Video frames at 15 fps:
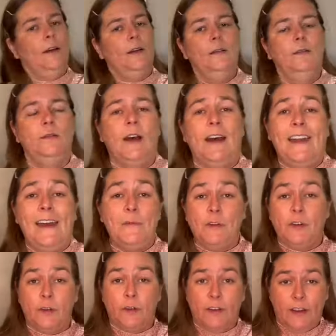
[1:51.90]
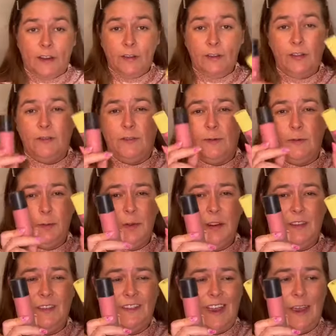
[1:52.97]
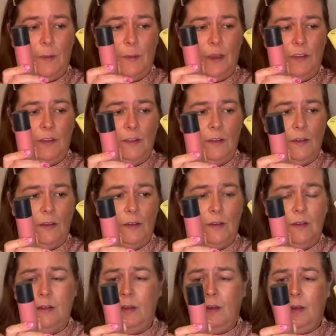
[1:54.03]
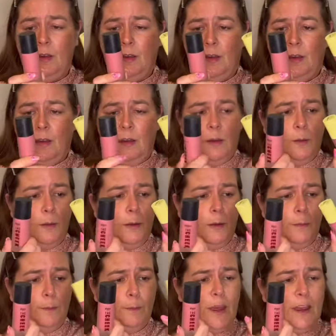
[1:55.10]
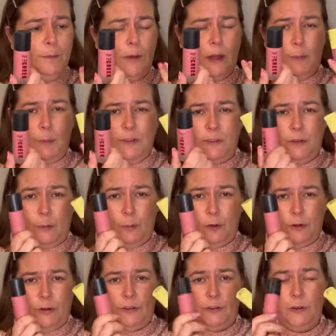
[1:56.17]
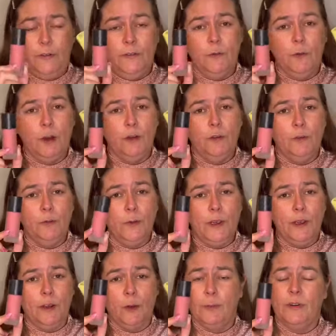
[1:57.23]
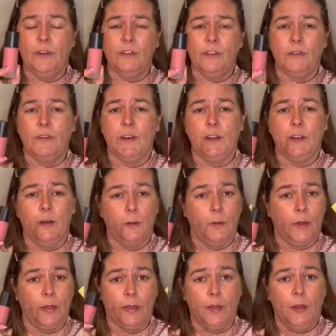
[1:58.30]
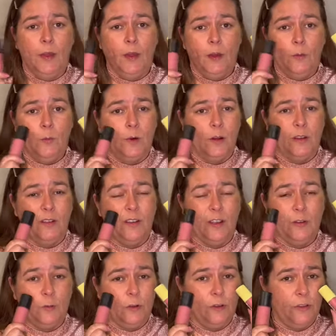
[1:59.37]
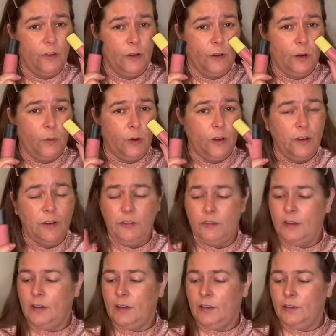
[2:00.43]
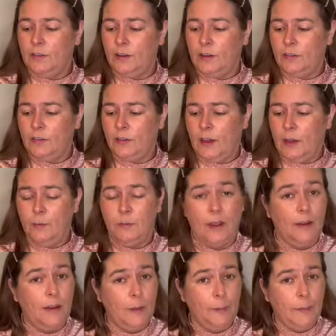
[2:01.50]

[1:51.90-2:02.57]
And I'm curious if it would be the same as the Made by Mitchell brush. So if you wanna do me a comparison video with one on this wash on and one on this cheek and see the same, then let